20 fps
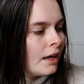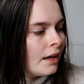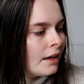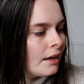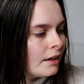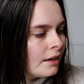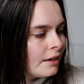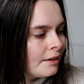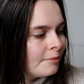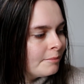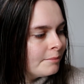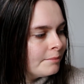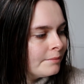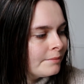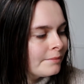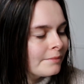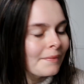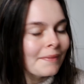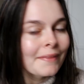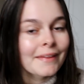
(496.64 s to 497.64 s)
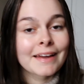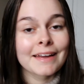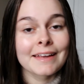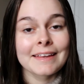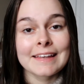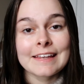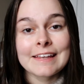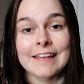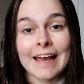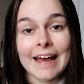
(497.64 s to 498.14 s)
Um,
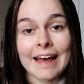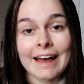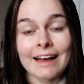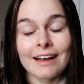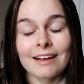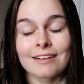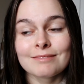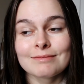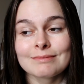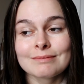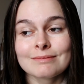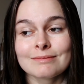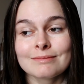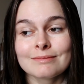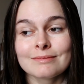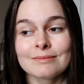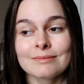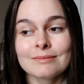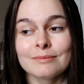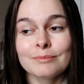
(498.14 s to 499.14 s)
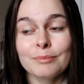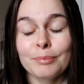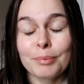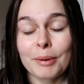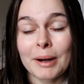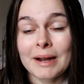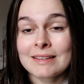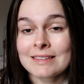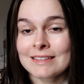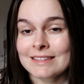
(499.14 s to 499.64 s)
yeah,
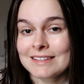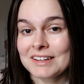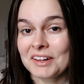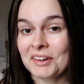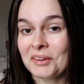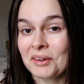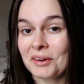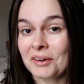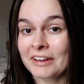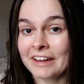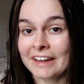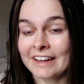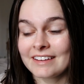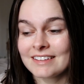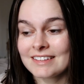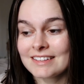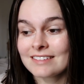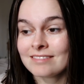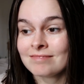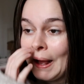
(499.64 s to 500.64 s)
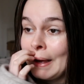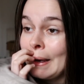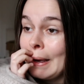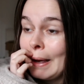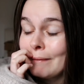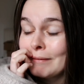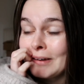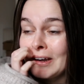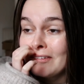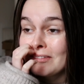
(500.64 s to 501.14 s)
brain's still not good. I
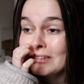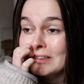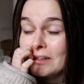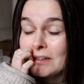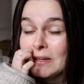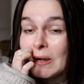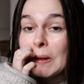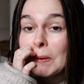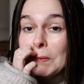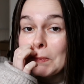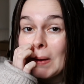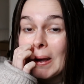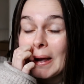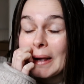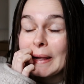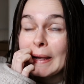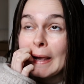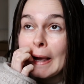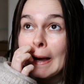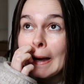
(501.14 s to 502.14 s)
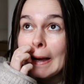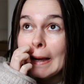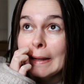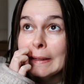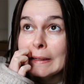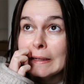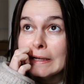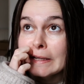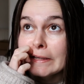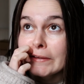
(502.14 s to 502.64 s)
haven't even started work yet
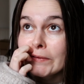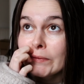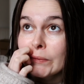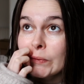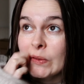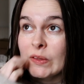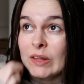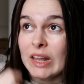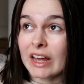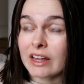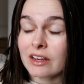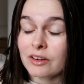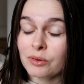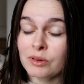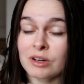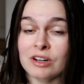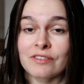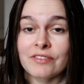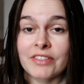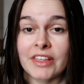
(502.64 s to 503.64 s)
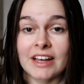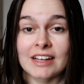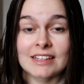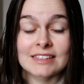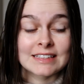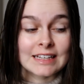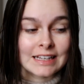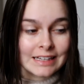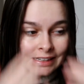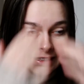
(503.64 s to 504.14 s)
and it's like
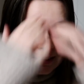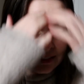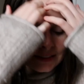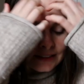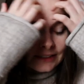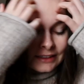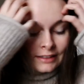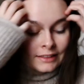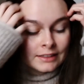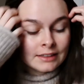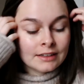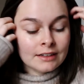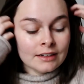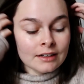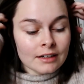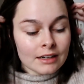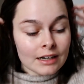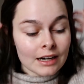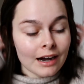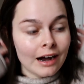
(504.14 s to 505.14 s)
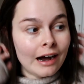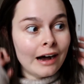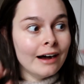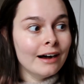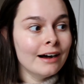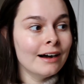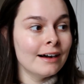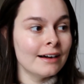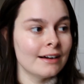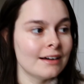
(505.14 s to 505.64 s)
12.30.
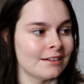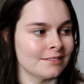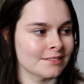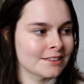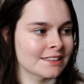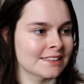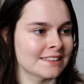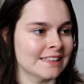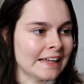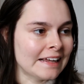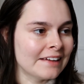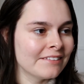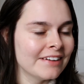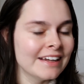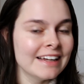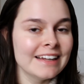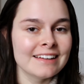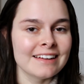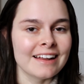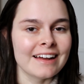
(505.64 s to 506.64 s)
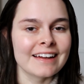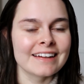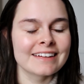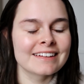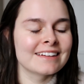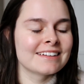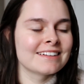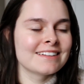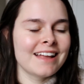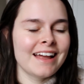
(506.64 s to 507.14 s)
Oh, I'm just sick of it.
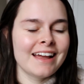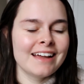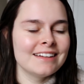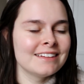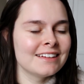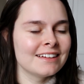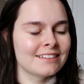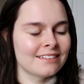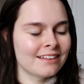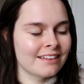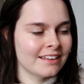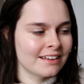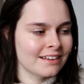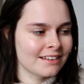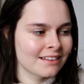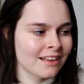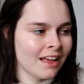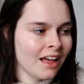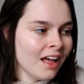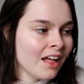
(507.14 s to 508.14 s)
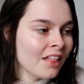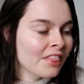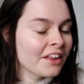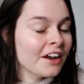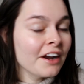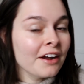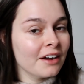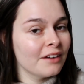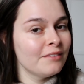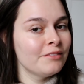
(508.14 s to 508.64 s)
Like, I just hate days like this. They
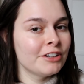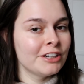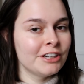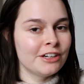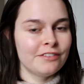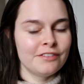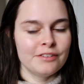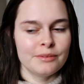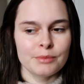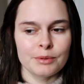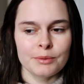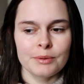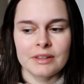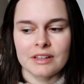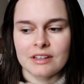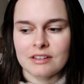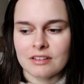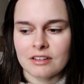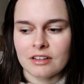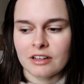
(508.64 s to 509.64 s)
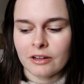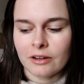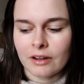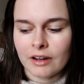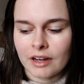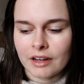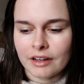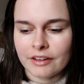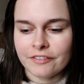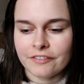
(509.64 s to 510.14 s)
don't come very often, but when they do,
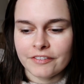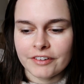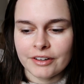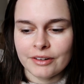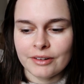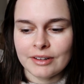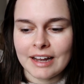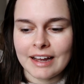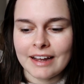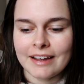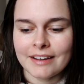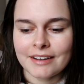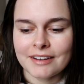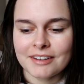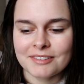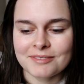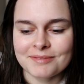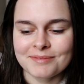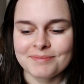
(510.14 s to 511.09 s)
I feel like,